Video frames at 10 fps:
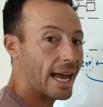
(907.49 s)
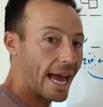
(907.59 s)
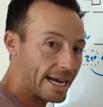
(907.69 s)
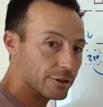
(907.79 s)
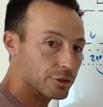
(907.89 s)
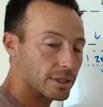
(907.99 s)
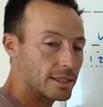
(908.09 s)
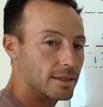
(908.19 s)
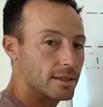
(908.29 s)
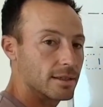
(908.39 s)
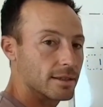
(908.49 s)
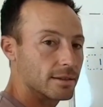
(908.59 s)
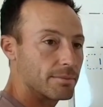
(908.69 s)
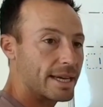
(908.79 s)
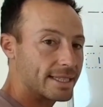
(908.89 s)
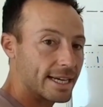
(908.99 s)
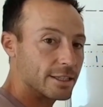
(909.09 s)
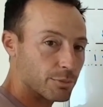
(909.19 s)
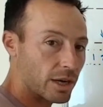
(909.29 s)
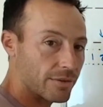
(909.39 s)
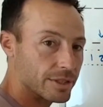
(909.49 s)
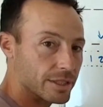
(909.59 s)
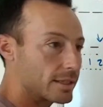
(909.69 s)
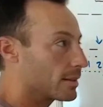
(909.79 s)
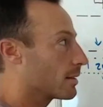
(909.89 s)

actually maintains privacy.